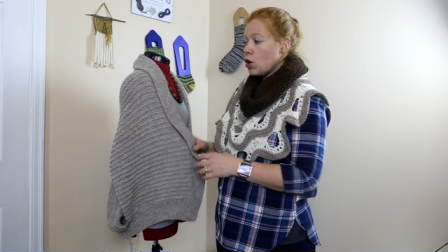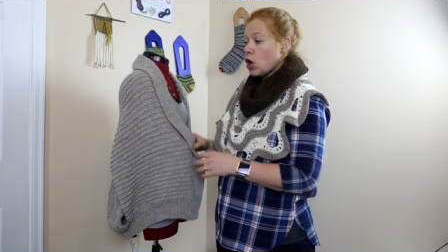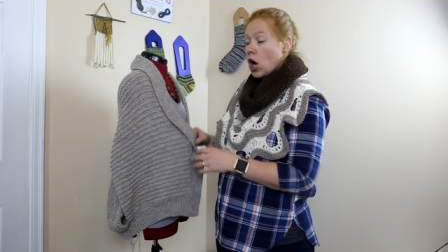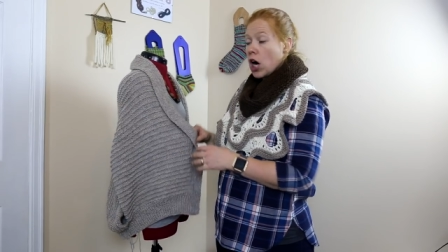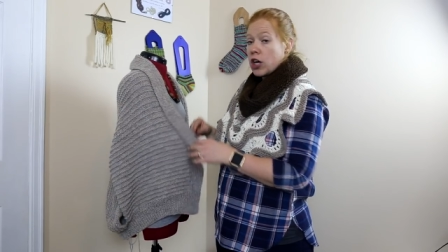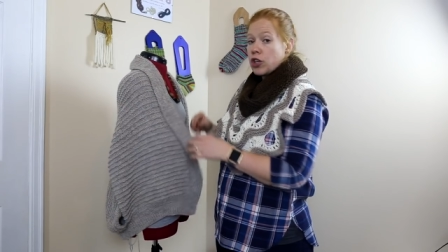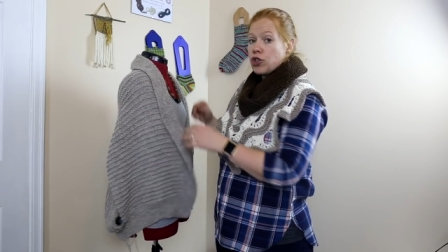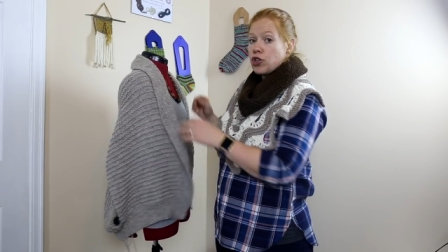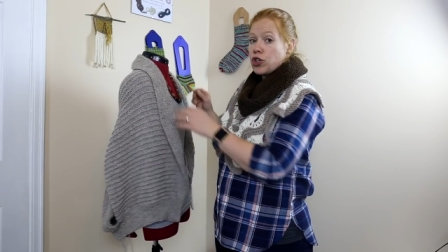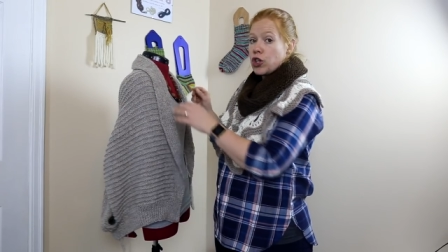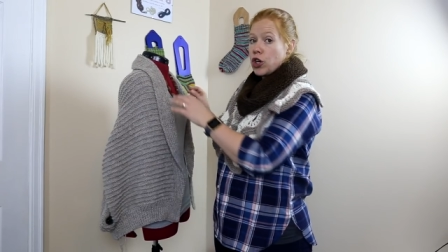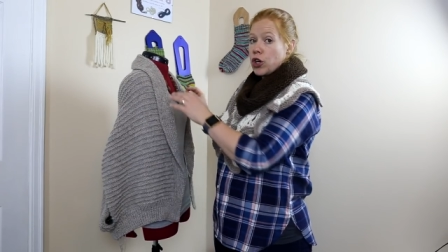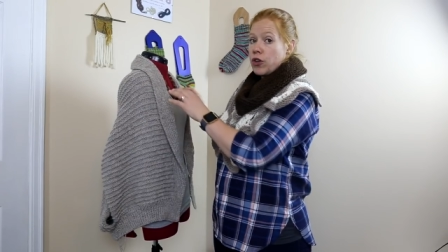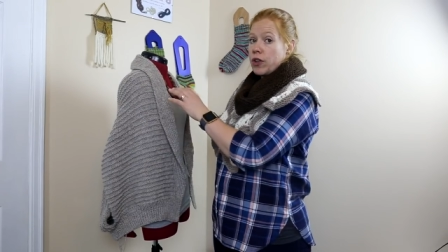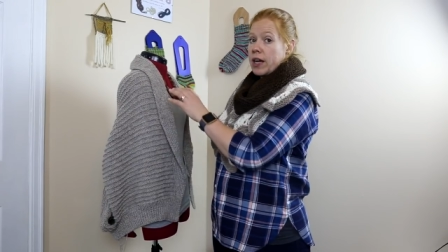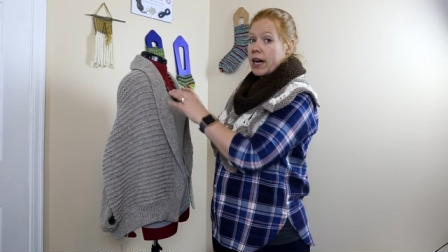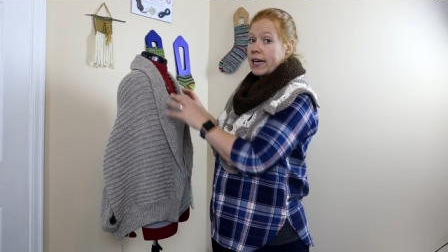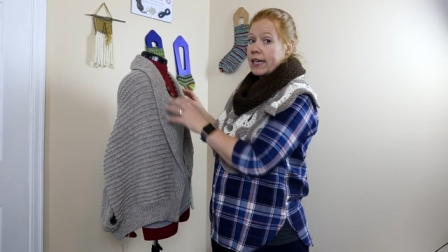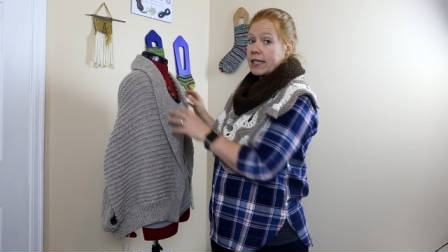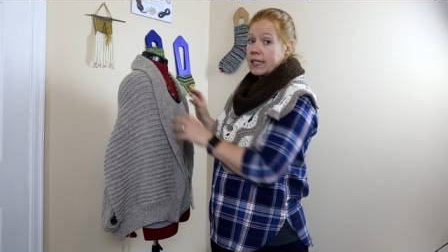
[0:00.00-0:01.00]
not sure
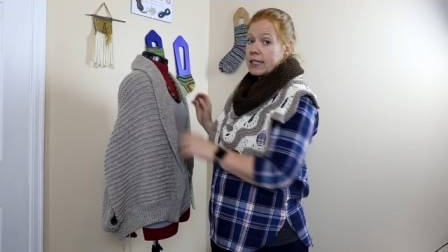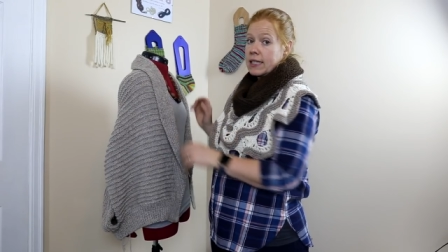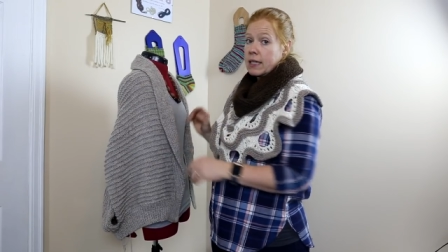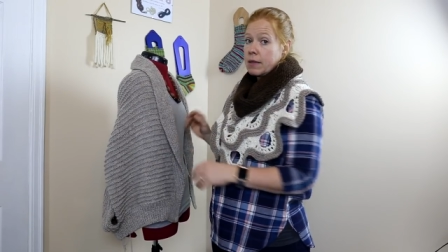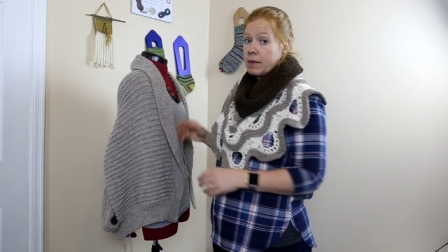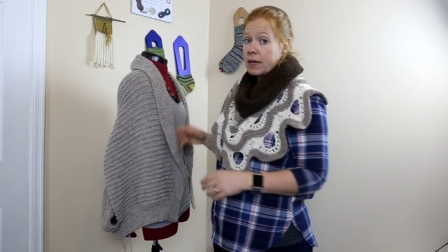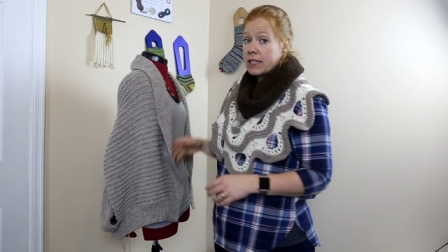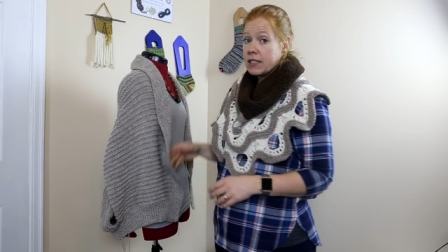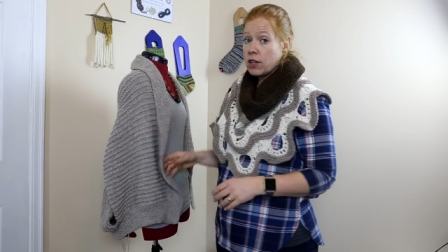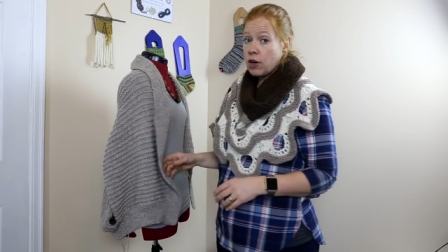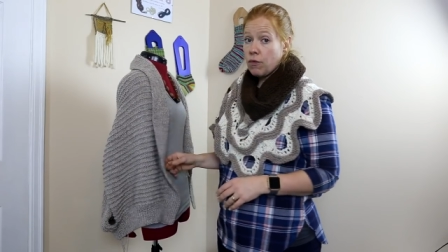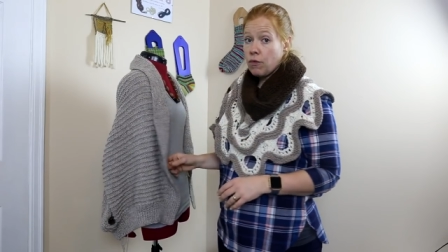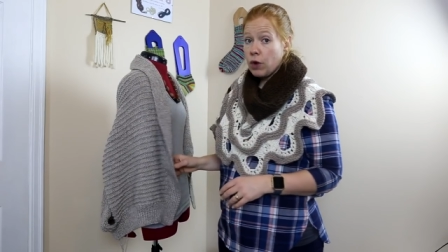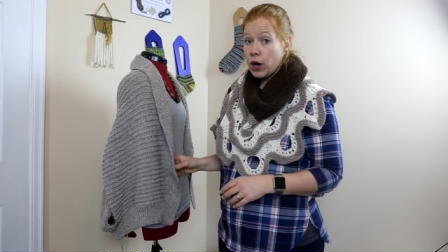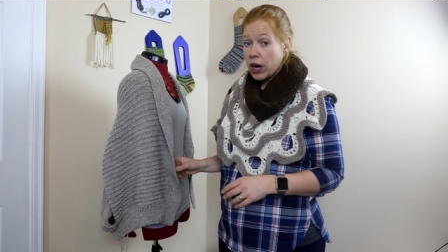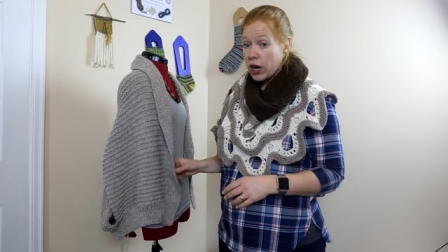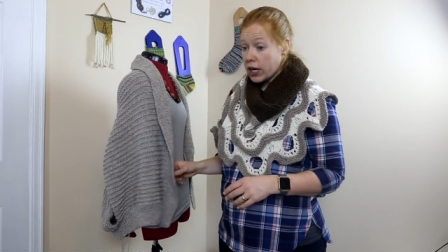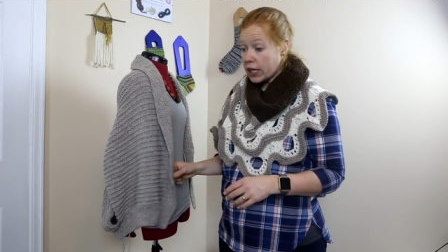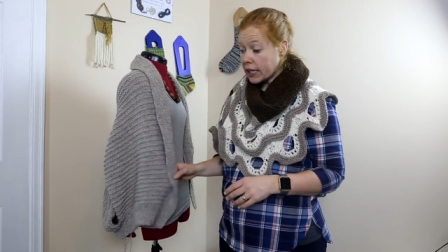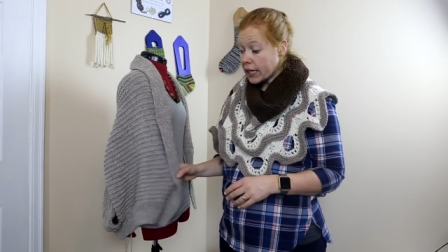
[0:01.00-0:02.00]
that I can see myself
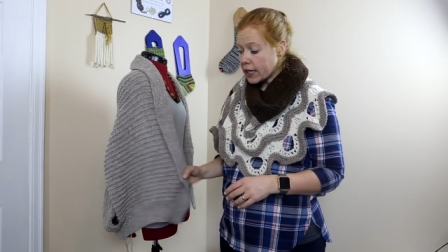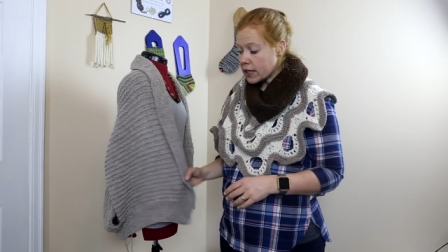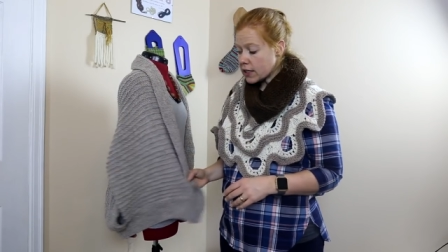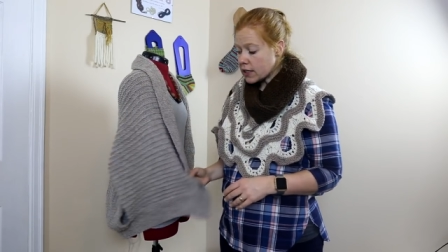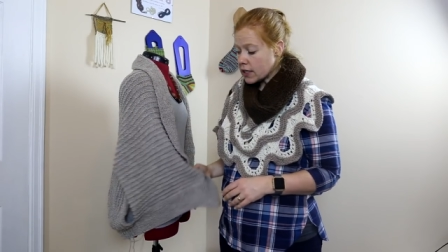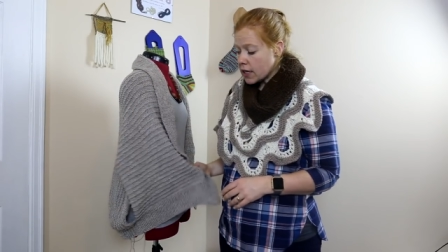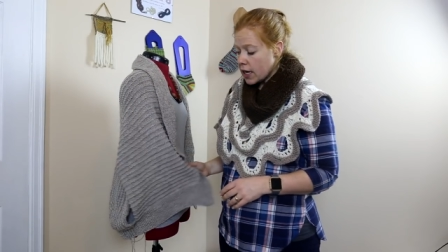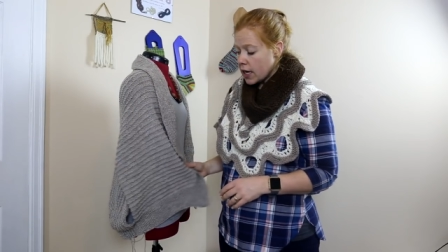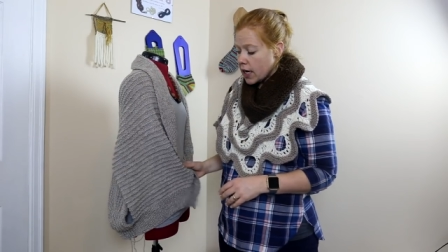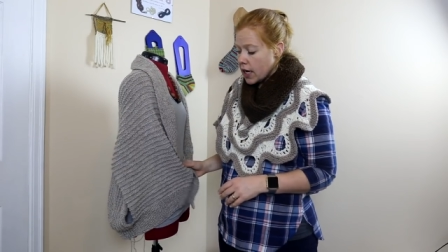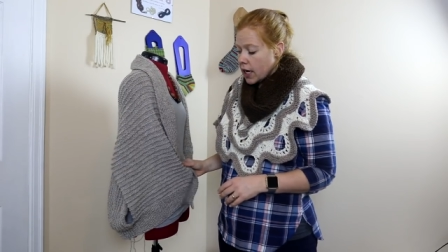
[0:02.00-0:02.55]
wearing this